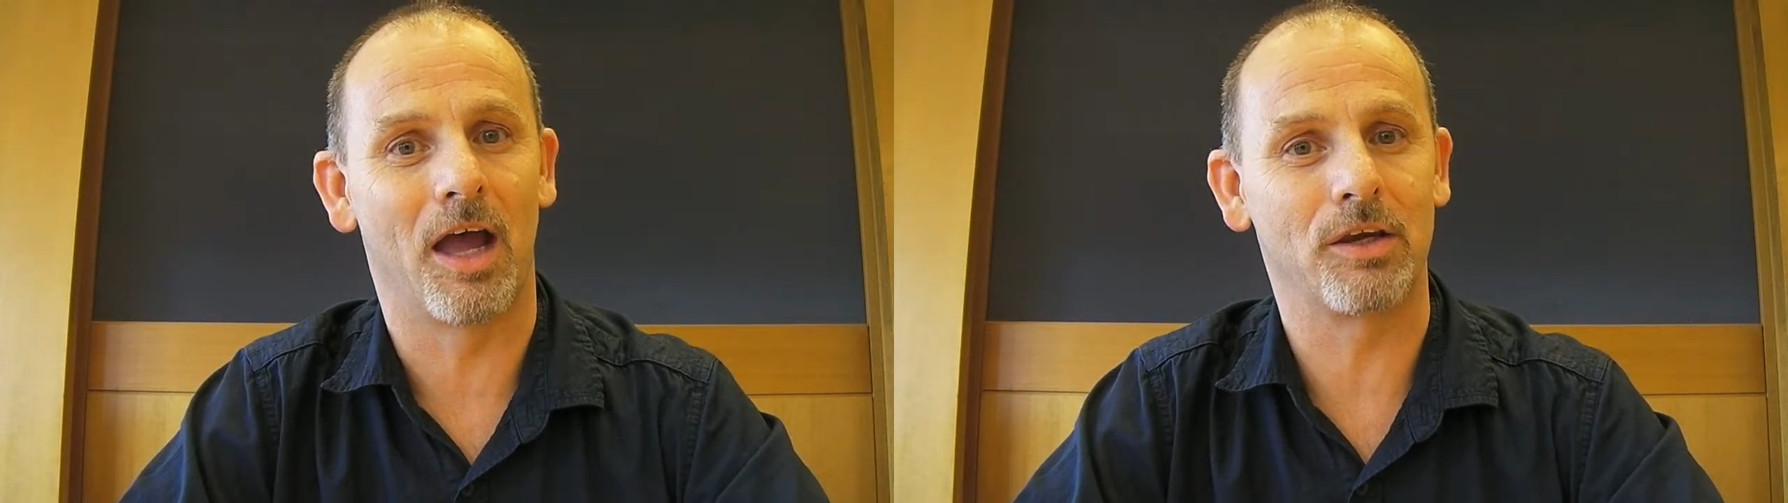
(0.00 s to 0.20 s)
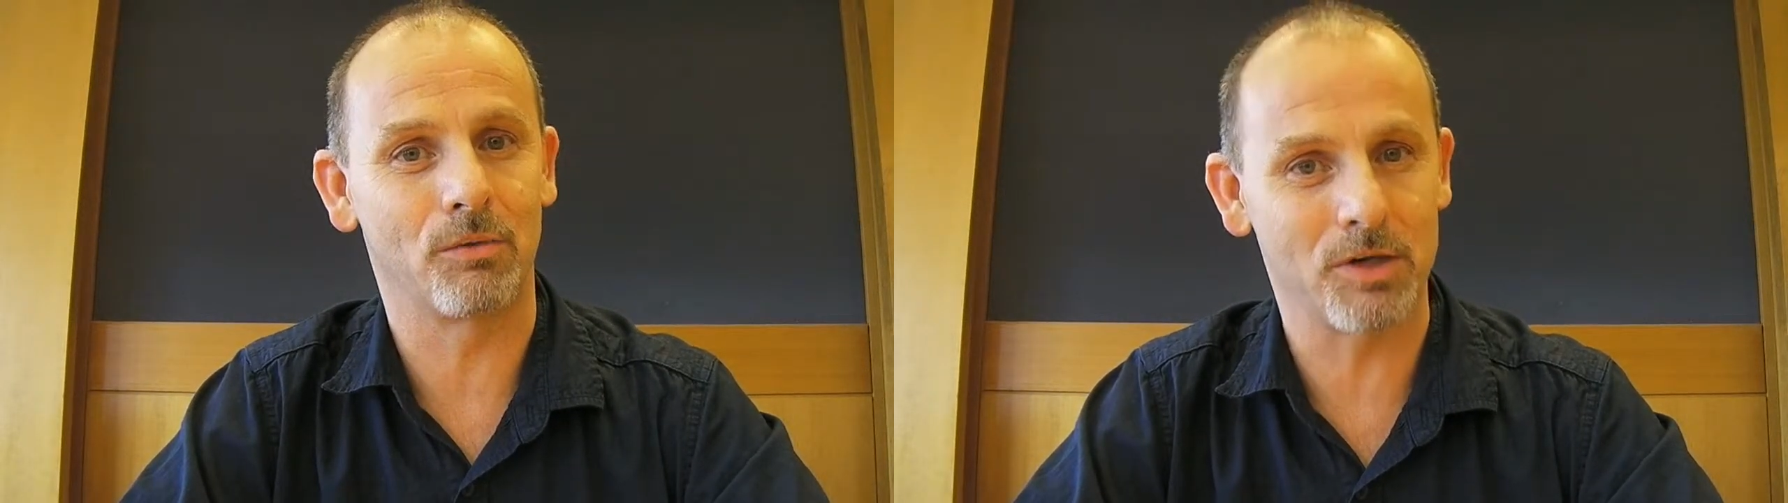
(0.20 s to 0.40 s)

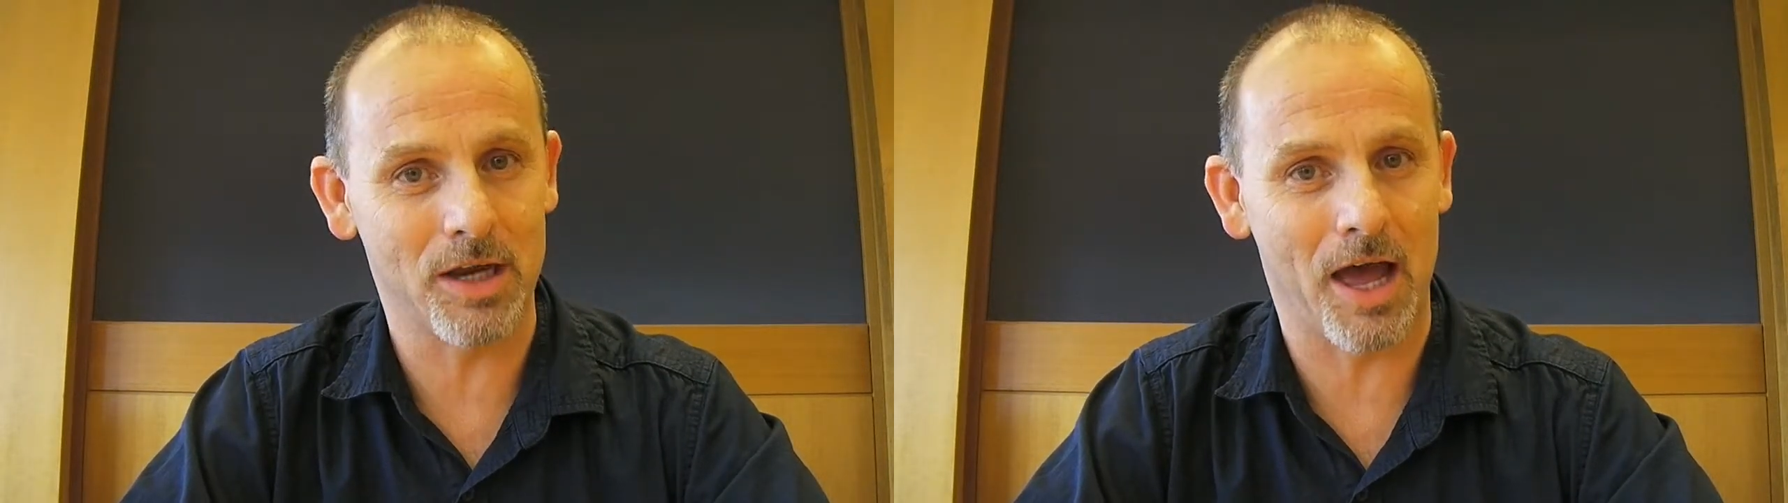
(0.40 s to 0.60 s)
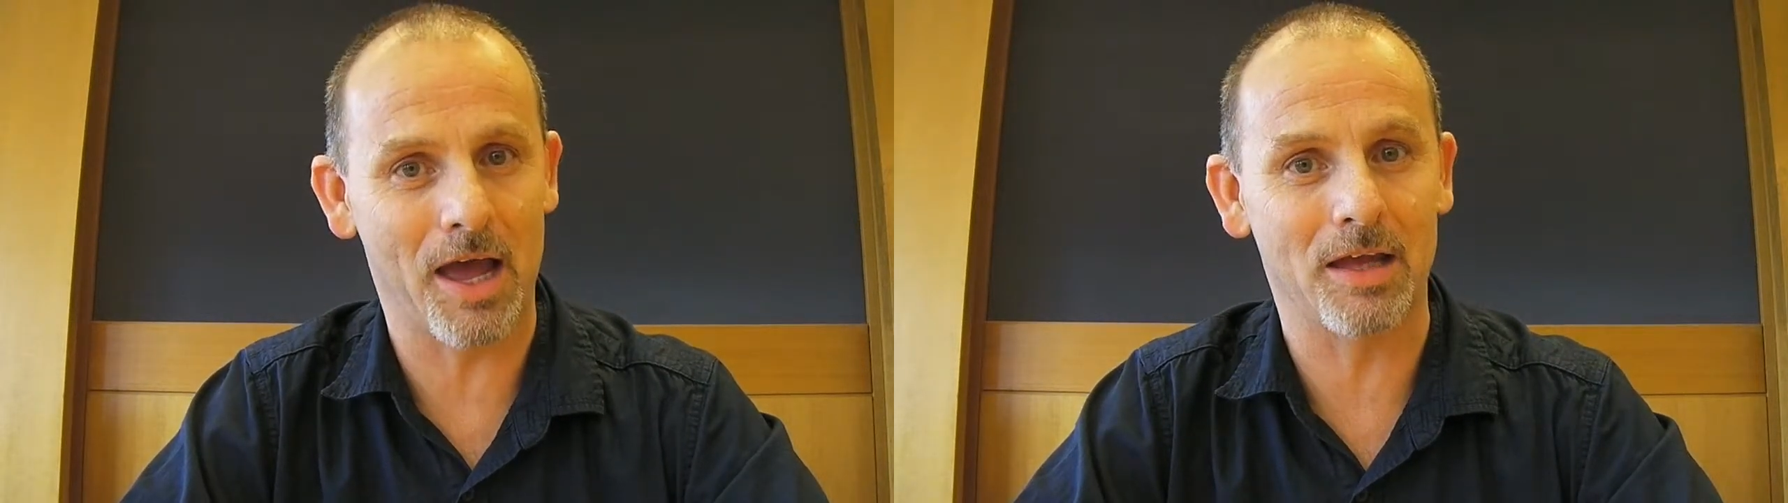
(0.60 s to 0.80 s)
and you
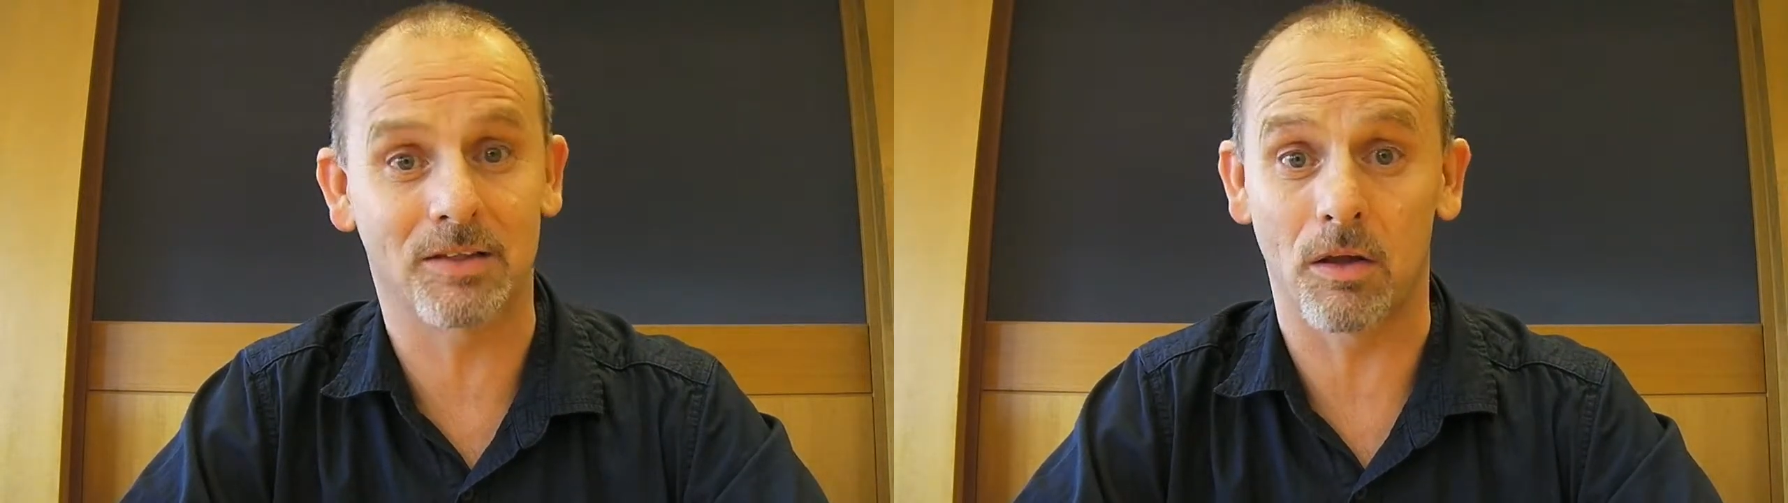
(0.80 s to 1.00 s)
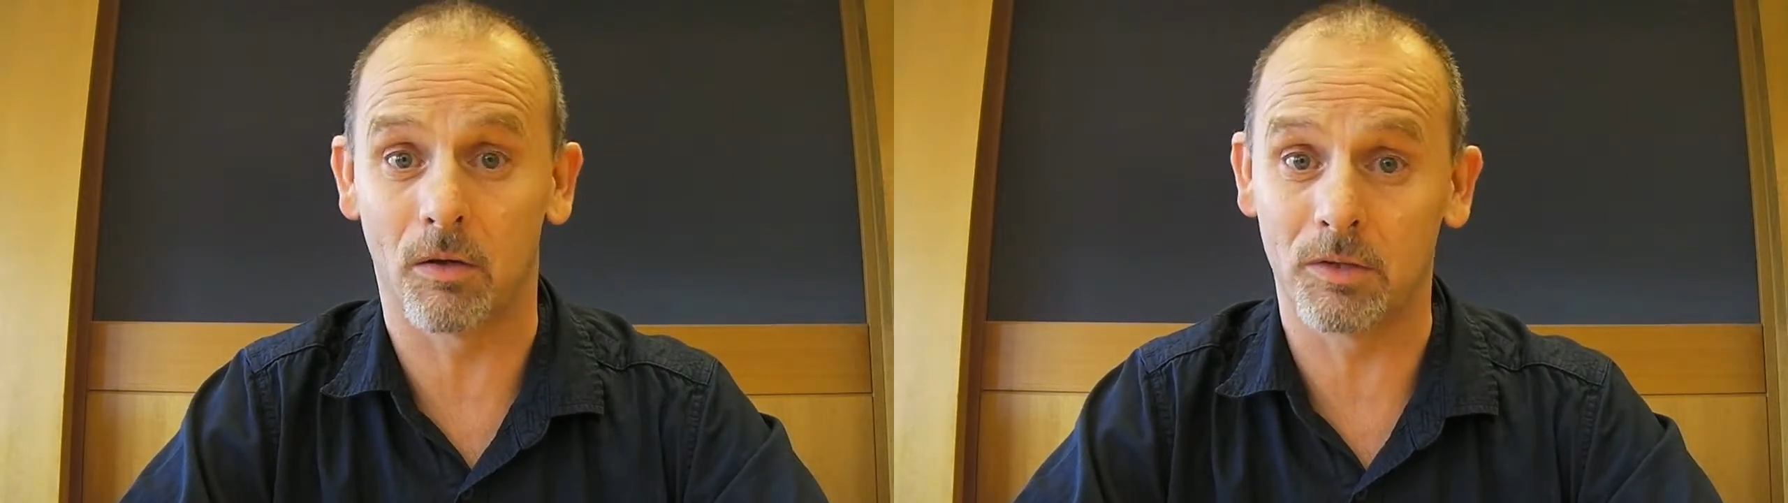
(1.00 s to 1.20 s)
and I,
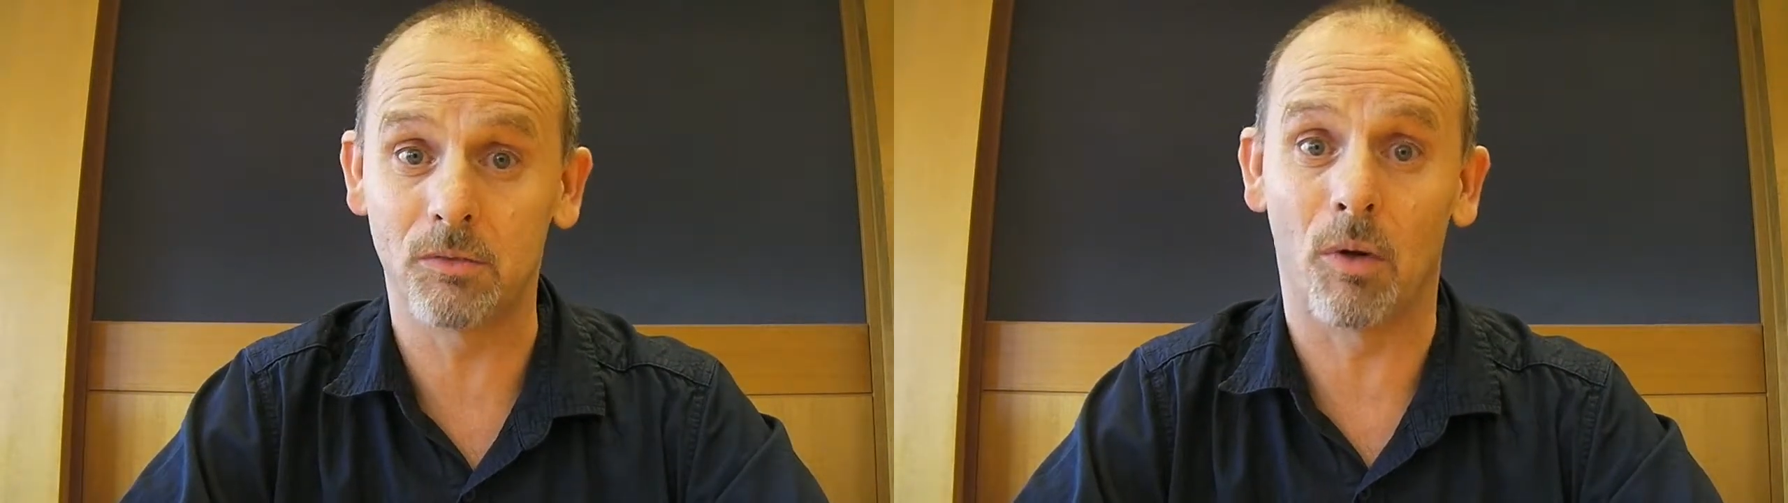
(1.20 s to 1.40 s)
as the only